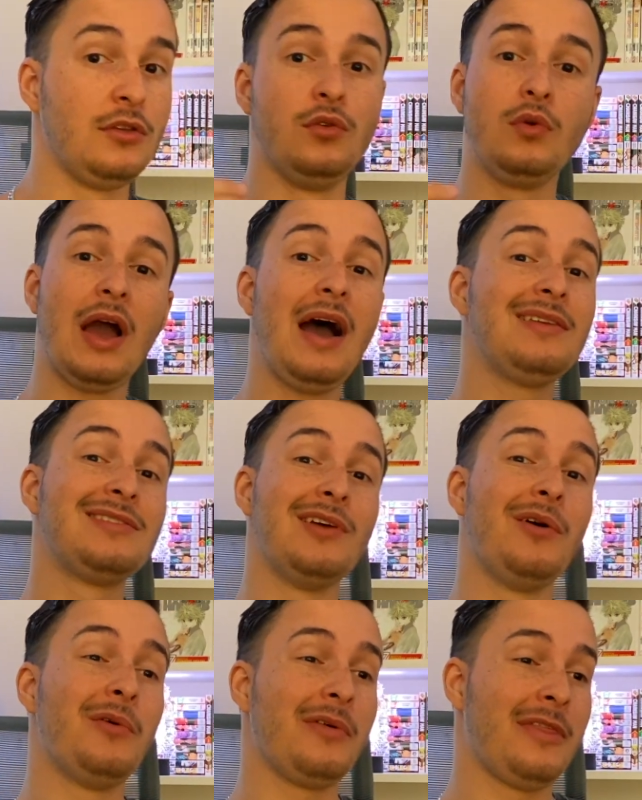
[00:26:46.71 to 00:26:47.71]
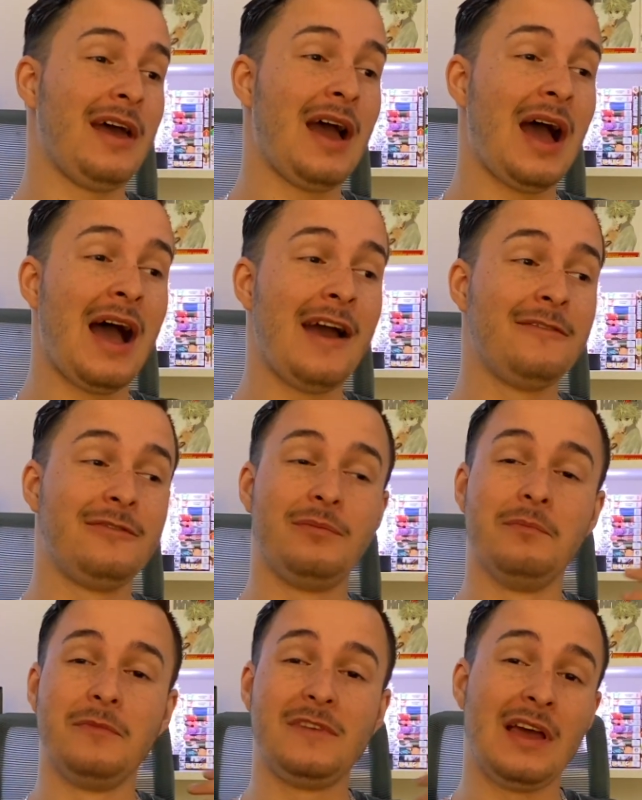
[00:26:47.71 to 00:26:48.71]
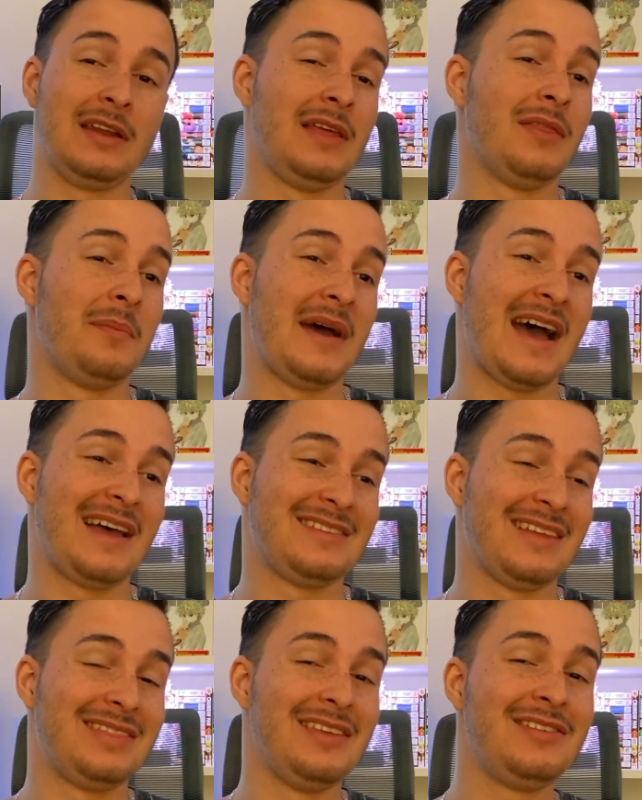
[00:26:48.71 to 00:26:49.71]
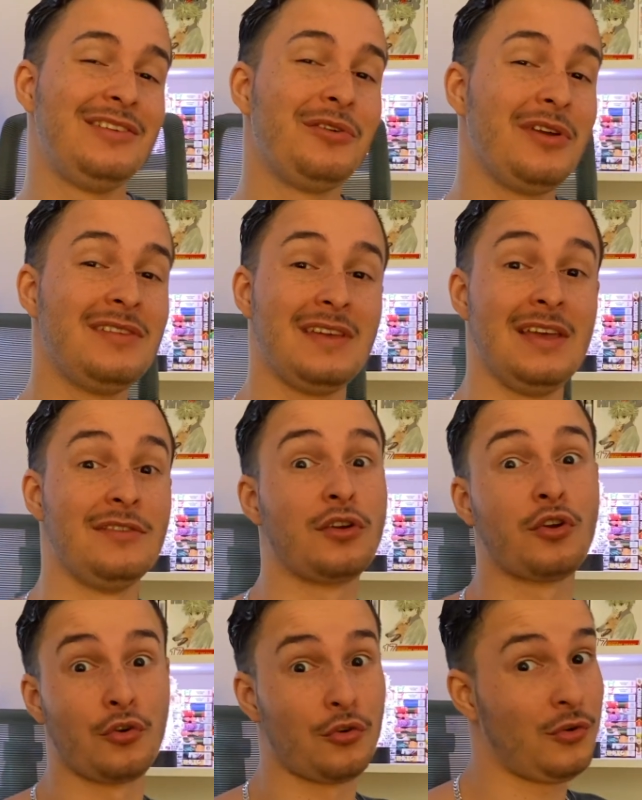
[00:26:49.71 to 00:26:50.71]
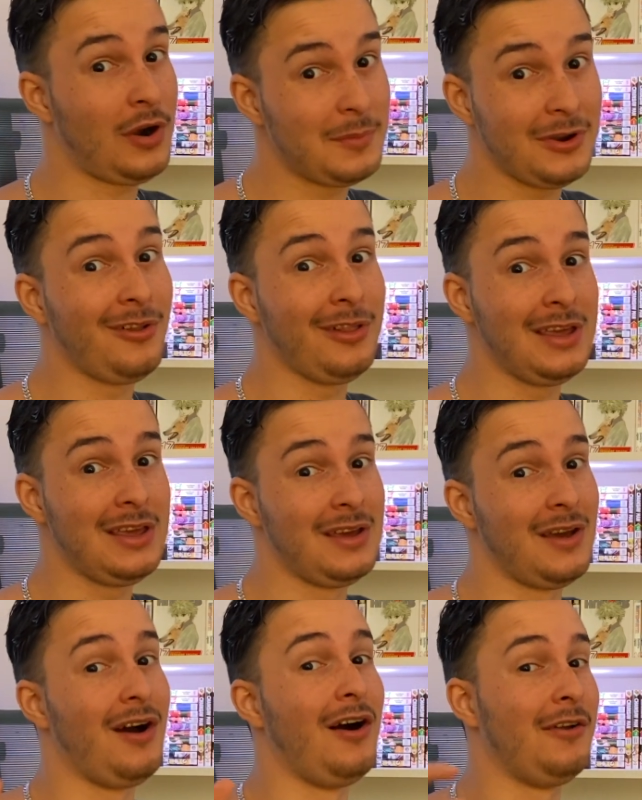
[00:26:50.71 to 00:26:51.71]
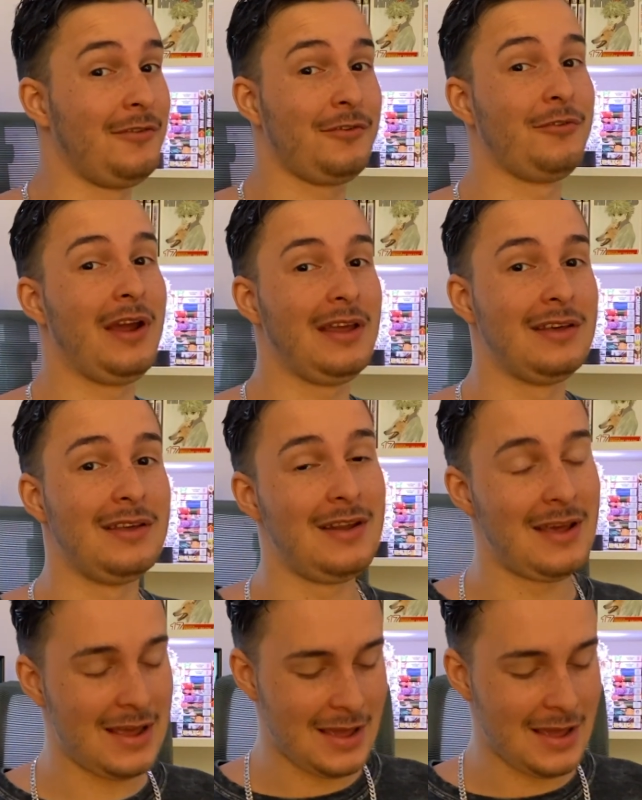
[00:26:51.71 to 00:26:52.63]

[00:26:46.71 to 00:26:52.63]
You guys know that I've said in the past that this series is criminally underrated,